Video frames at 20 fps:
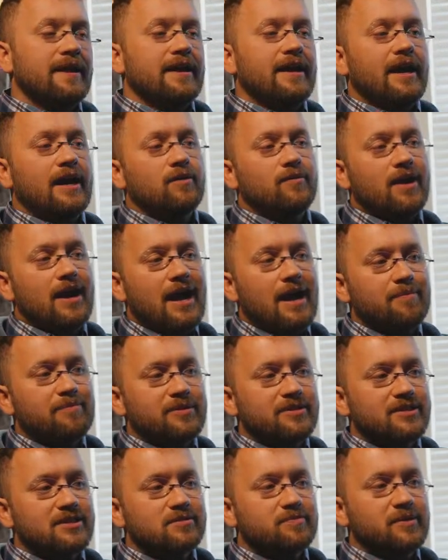And what
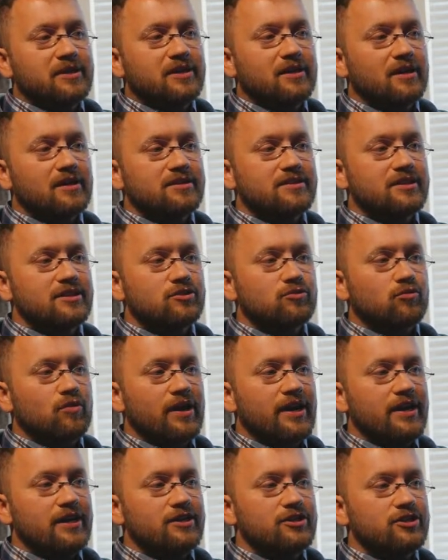happens is because this
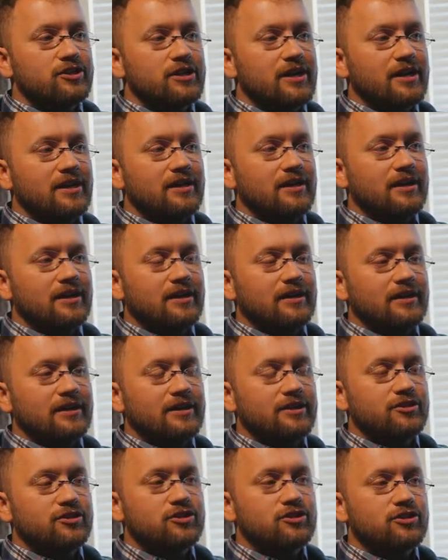range
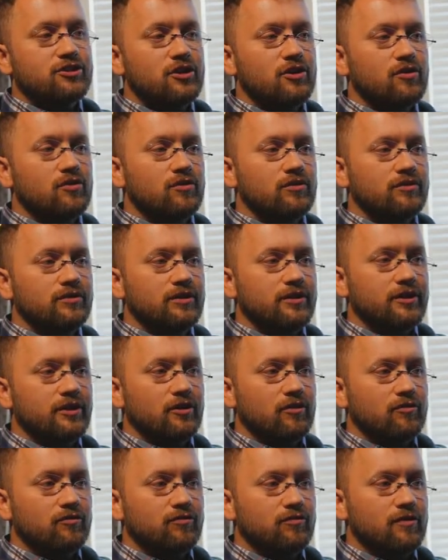is so,
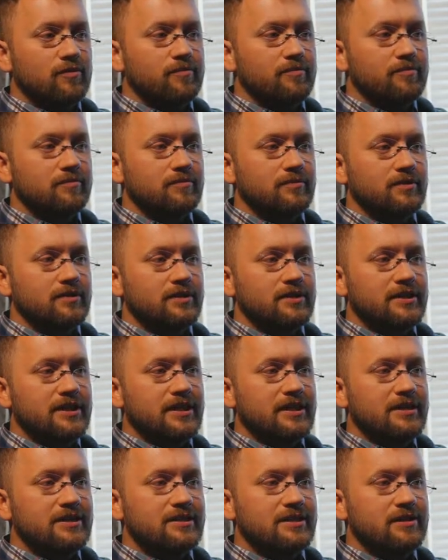from
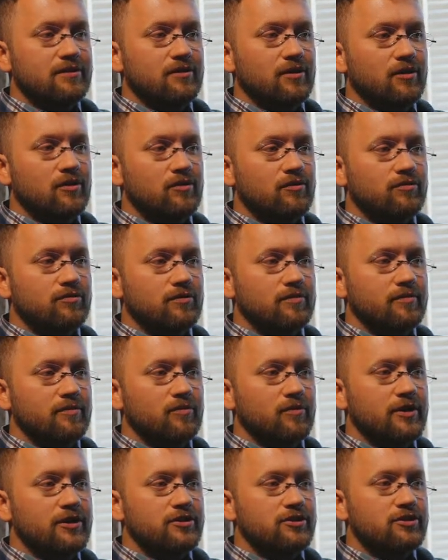T0, from
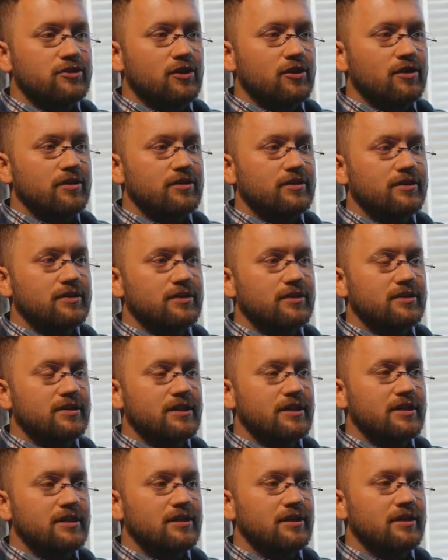when you started to
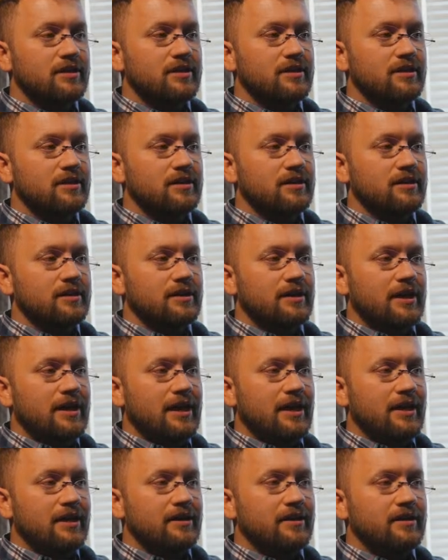
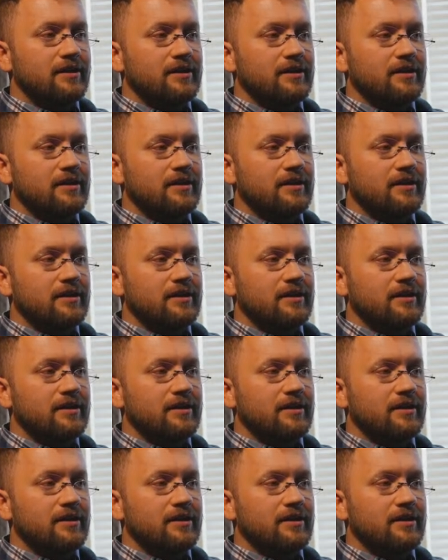Tn,